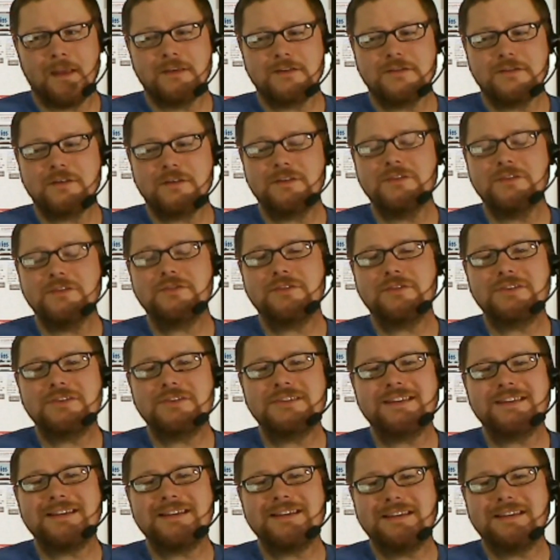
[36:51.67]
So these are
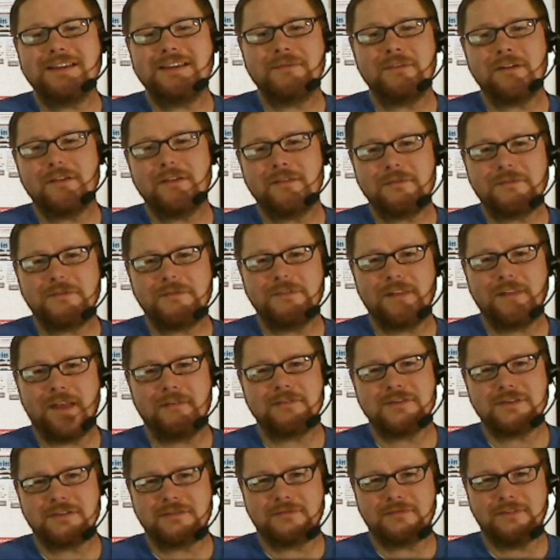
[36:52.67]
just the different
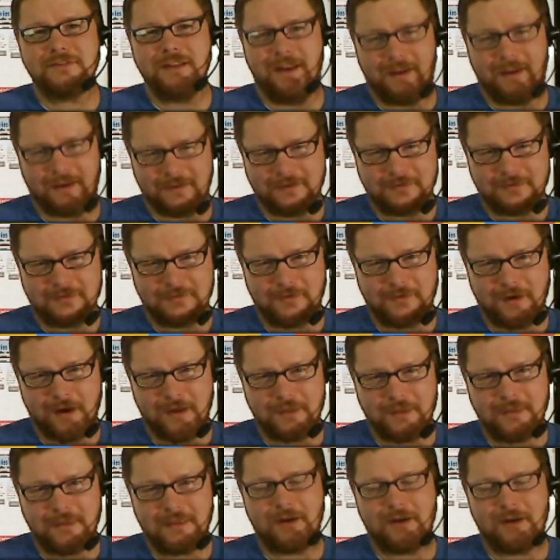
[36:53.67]
flavors of Linux,
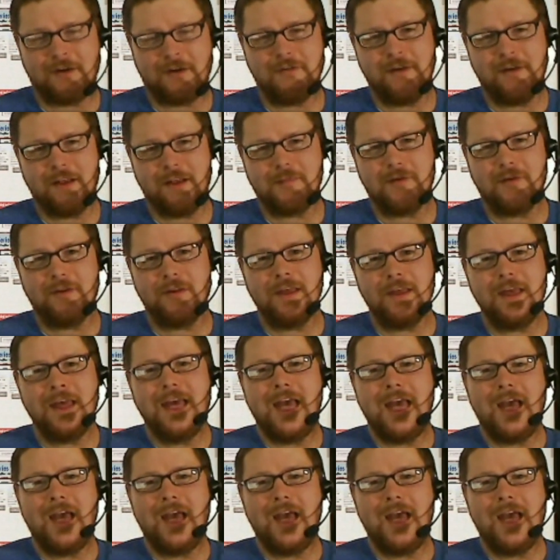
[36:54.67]
right, that are available.